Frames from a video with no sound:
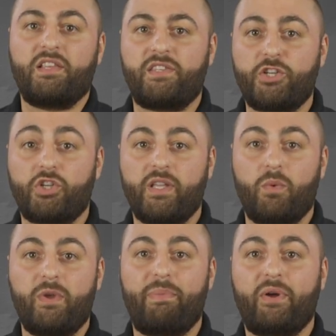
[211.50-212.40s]
Essentially,
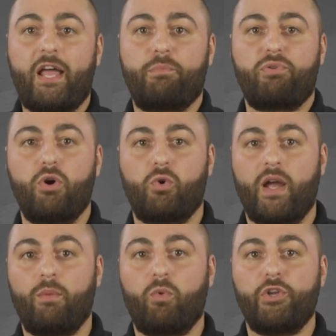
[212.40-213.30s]
we built out a
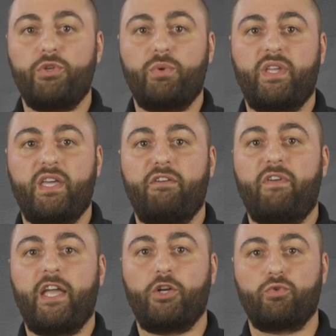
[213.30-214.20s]
program where you
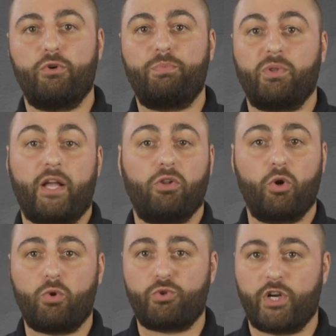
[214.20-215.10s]
give a group, like a
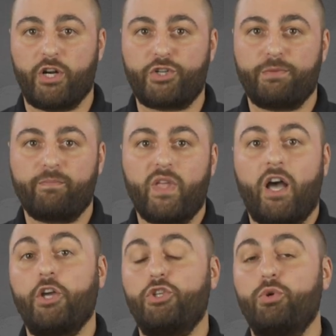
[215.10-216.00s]
local church,
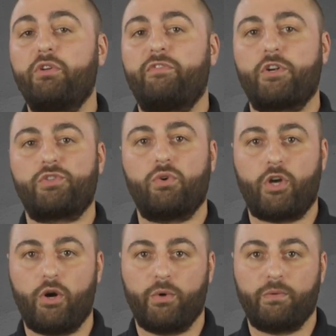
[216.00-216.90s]
a universal
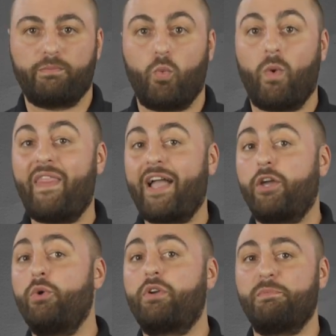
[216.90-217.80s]
code. When that
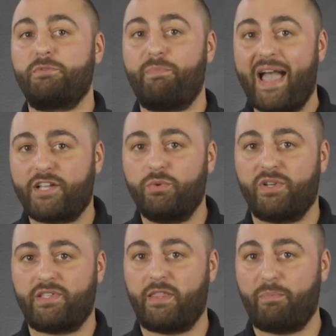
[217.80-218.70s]
code comes back
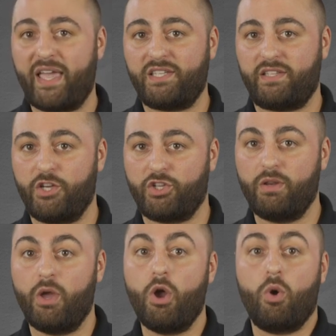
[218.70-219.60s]
to us at the pay
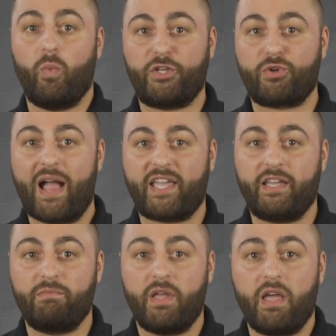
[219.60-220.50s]
station, we track
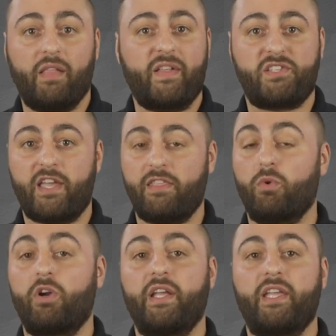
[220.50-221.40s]
it, and let's say that
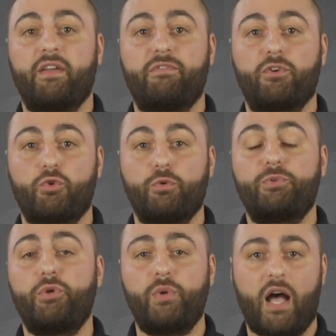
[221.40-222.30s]
we're gonna give the
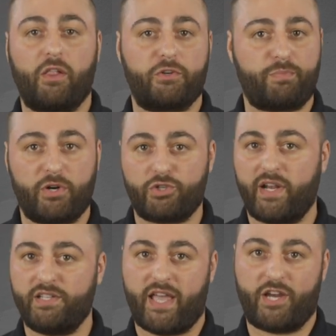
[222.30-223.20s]
group $2 per
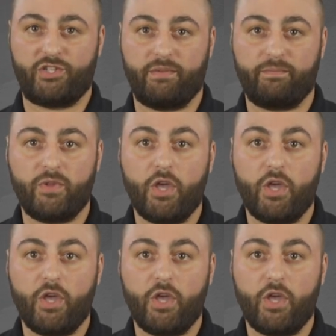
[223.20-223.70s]
transaction.